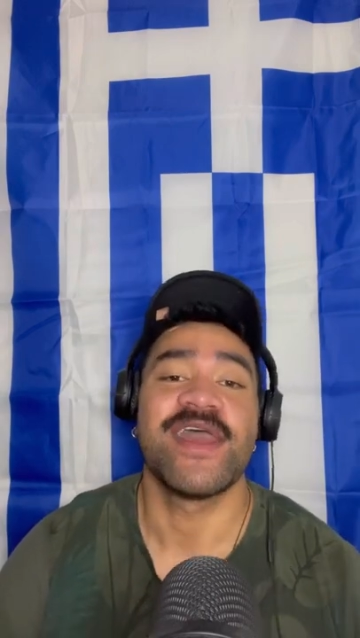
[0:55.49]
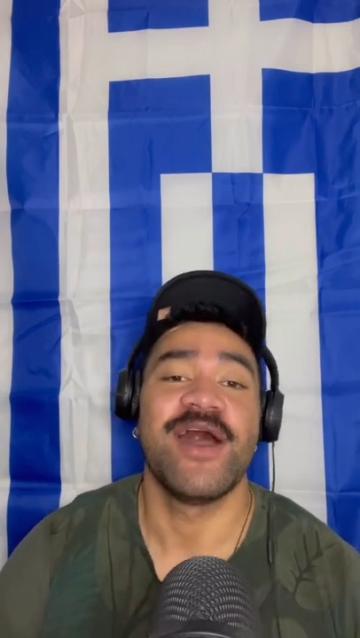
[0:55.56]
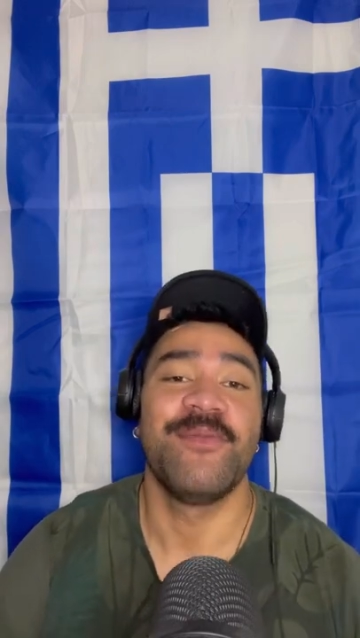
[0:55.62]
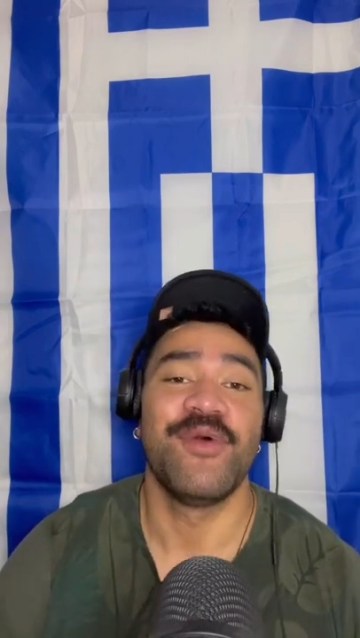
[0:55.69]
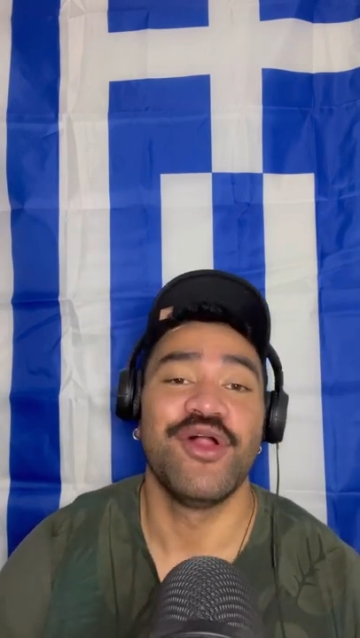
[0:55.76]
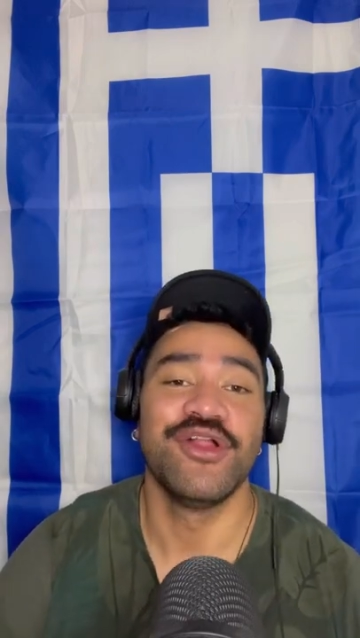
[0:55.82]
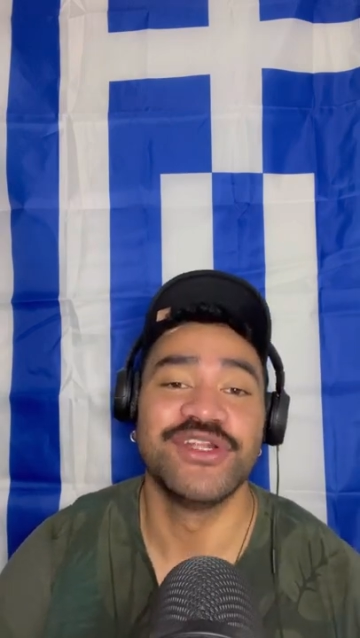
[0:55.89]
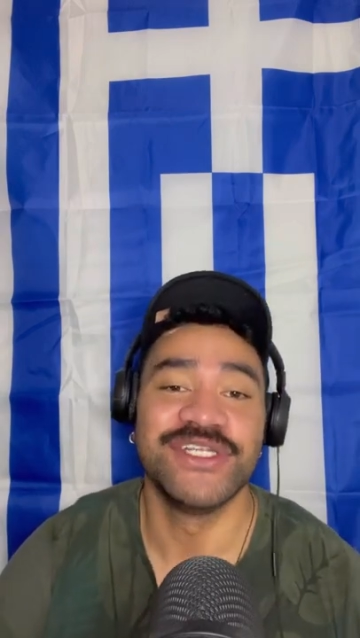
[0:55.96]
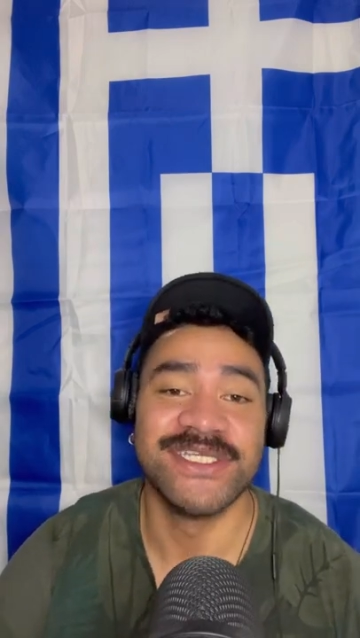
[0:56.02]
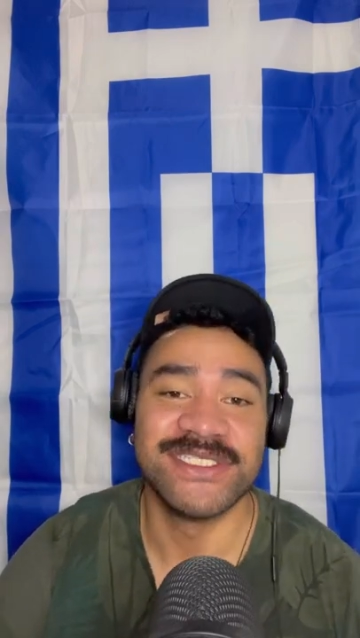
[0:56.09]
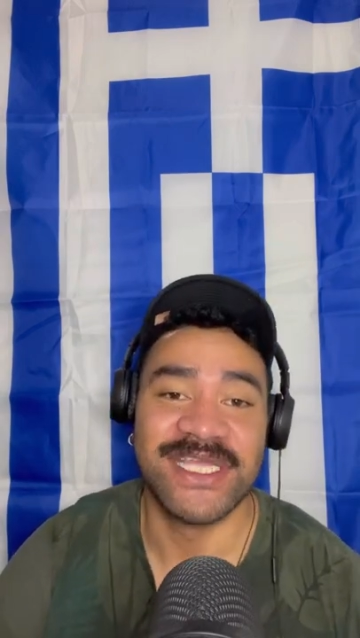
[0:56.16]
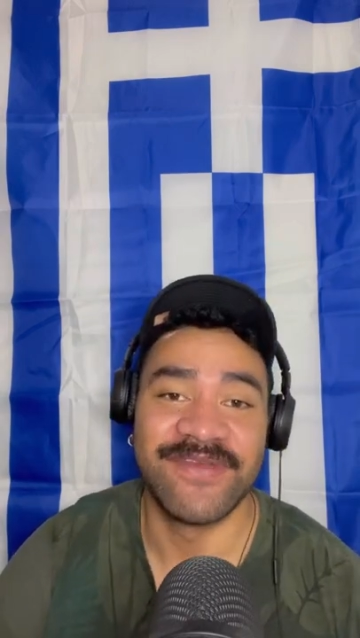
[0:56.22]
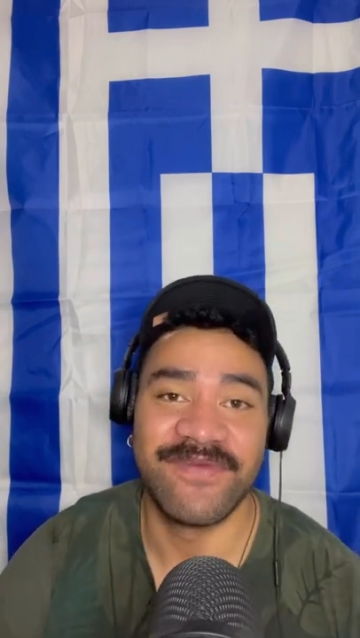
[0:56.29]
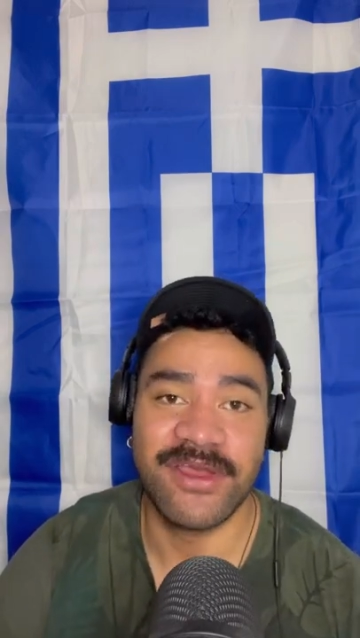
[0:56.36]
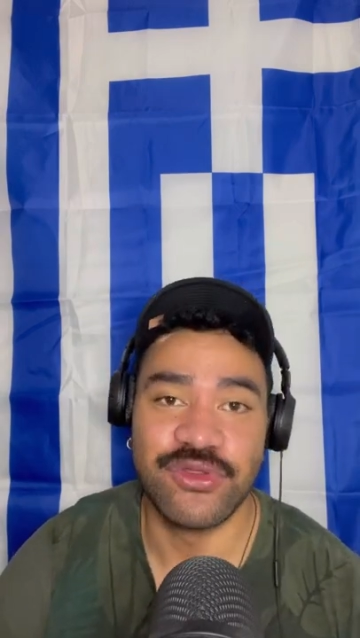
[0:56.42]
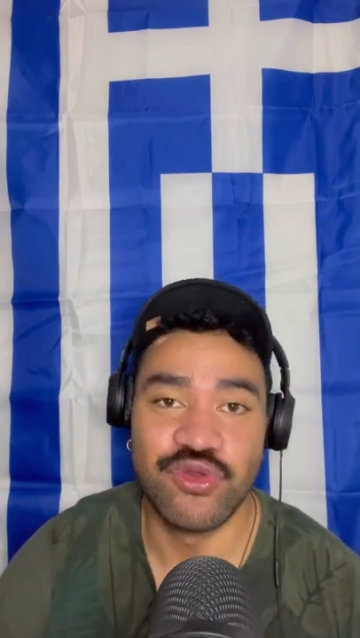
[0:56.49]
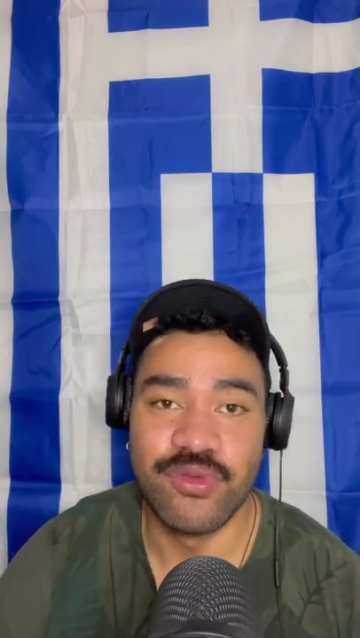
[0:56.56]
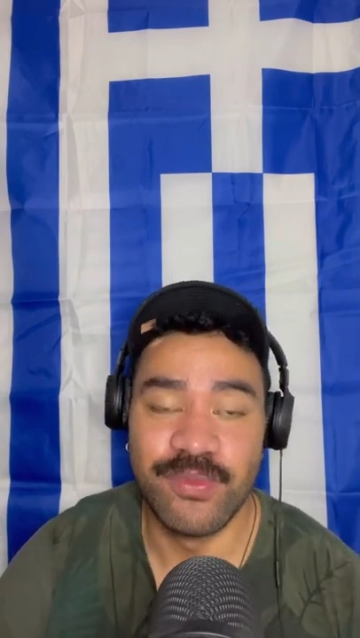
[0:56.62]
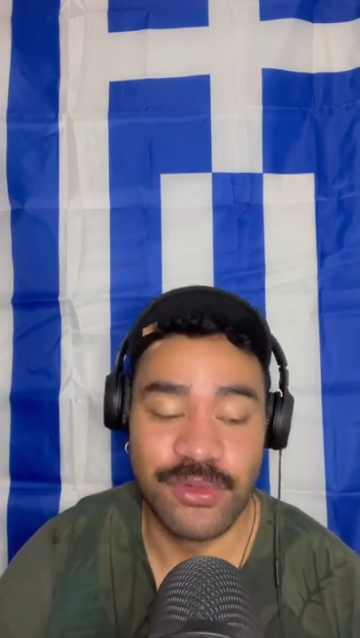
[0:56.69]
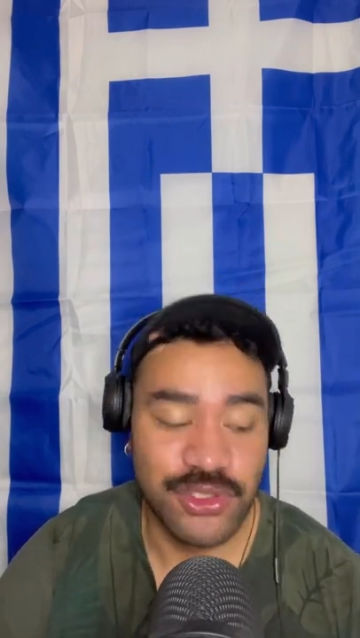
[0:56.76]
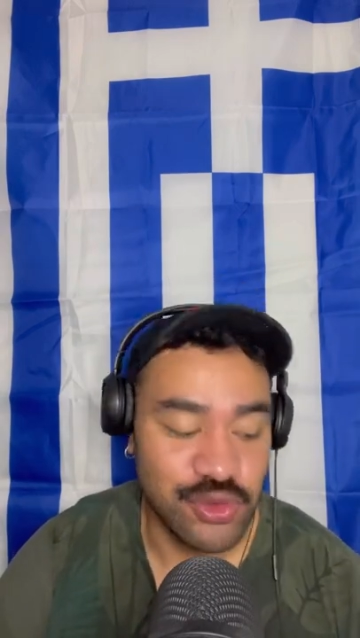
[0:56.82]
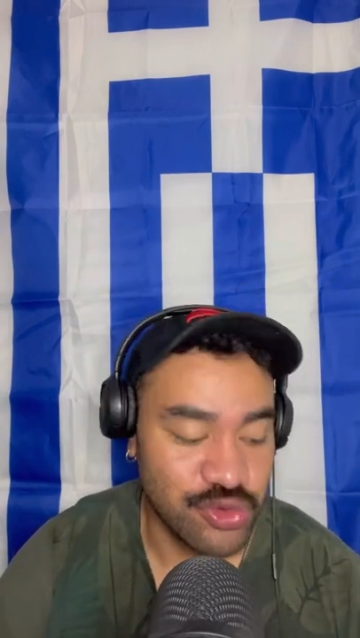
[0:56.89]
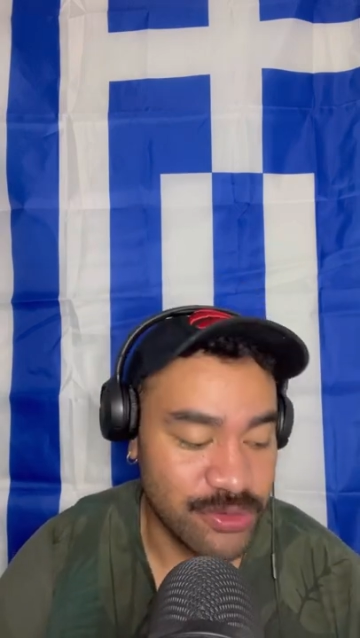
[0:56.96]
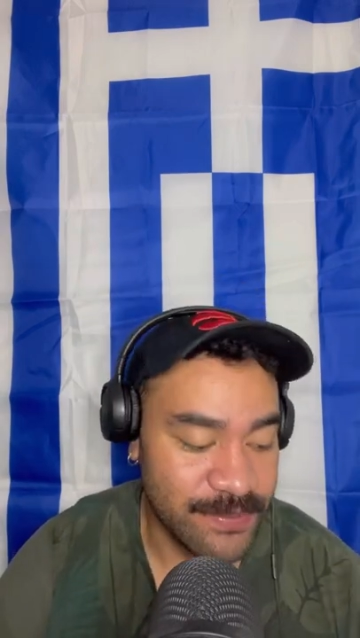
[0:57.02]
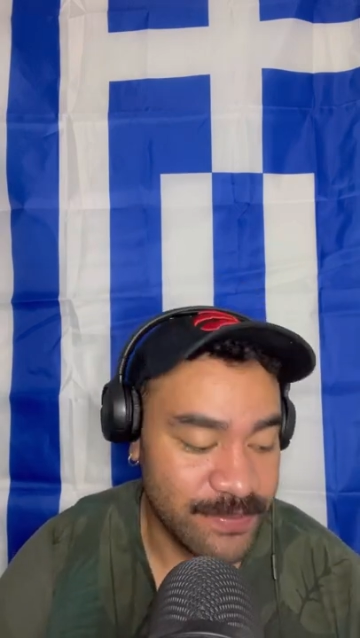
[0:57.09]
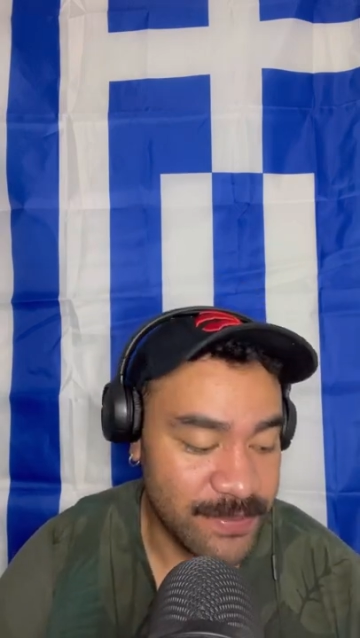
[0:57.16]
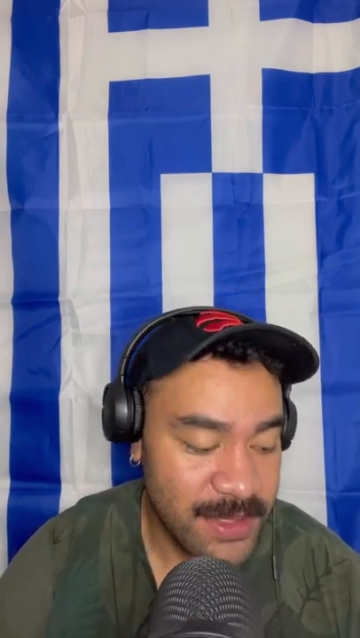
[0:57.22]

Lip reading: apologies if I do butcher them.